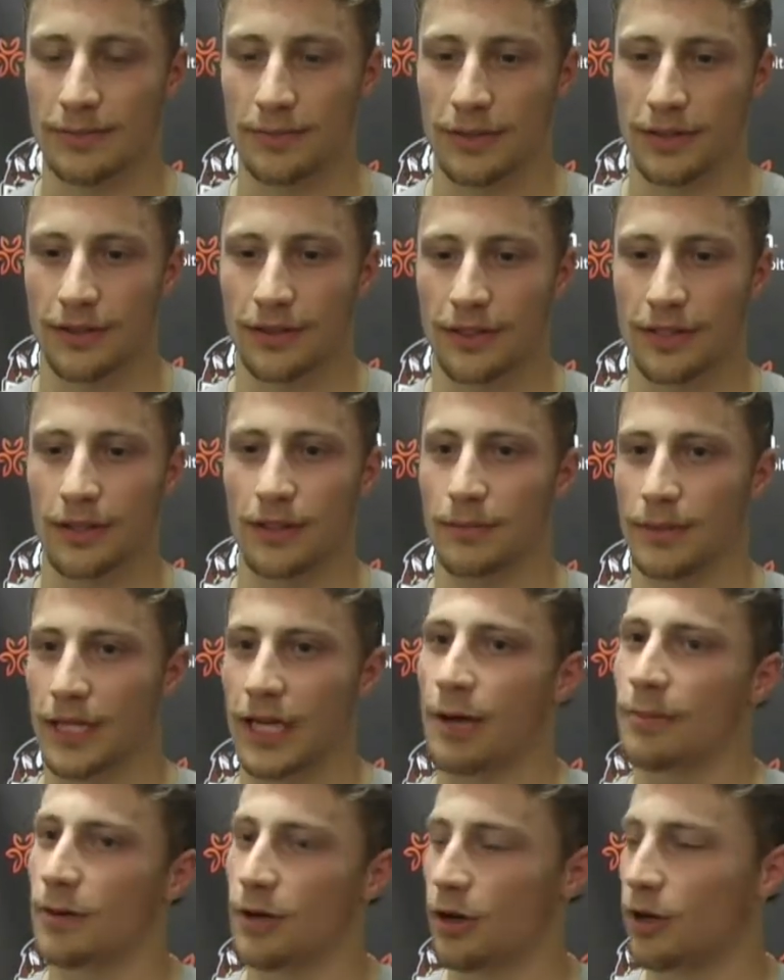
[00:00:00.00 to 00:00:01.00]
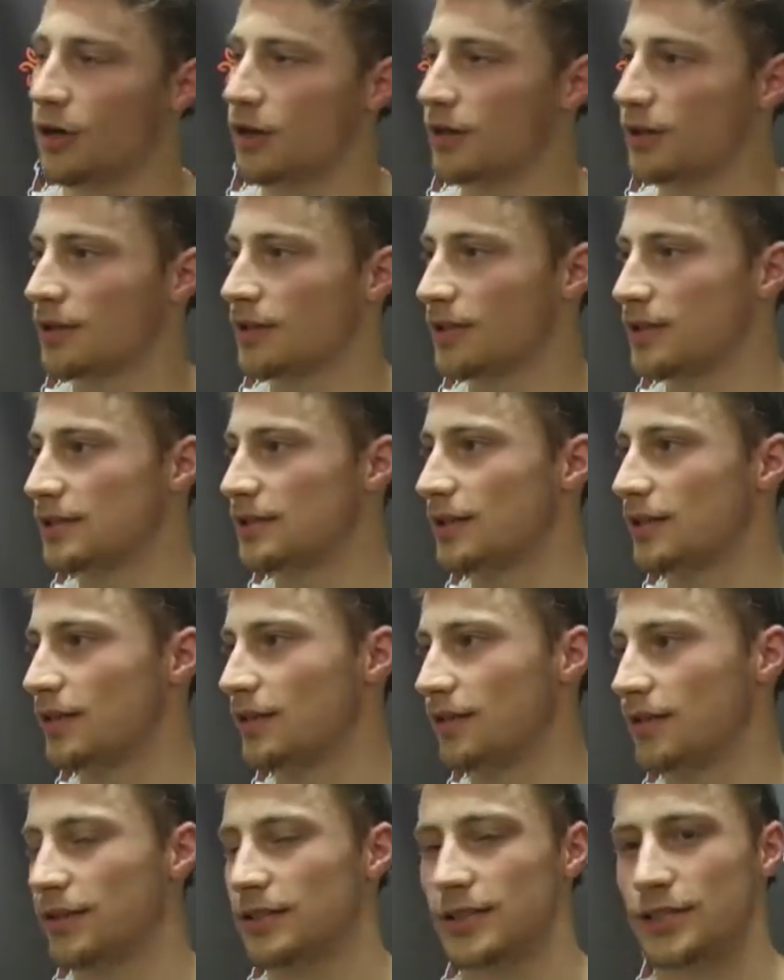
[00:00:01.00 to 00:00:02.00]
but they're going to be coming hard
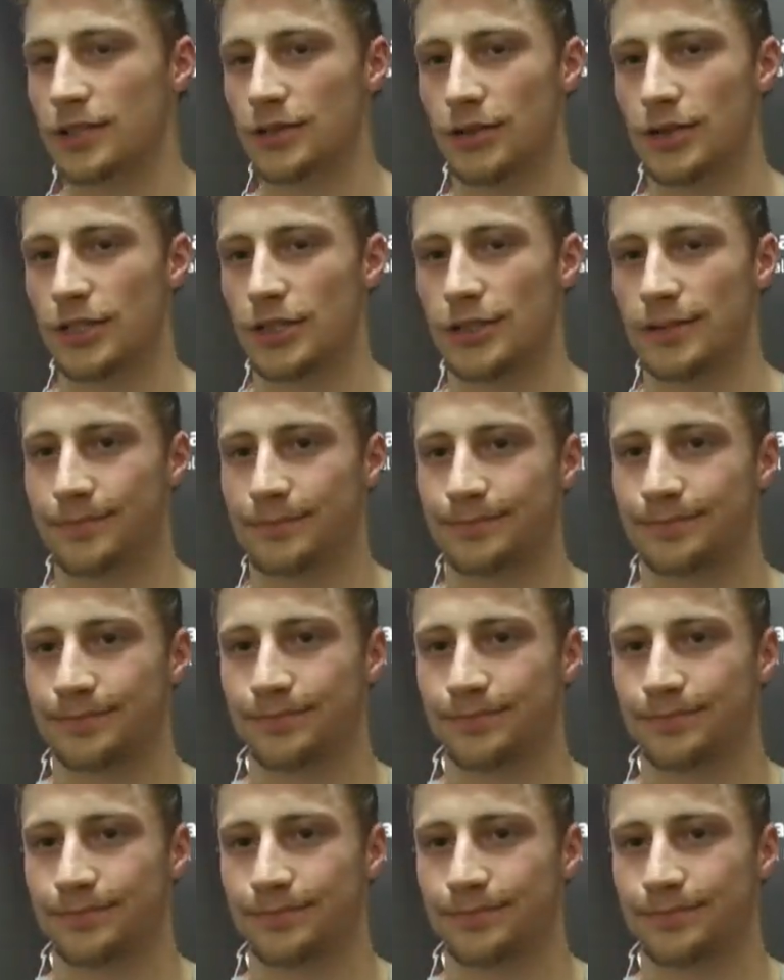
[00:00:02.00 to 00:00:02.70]
considering their situation.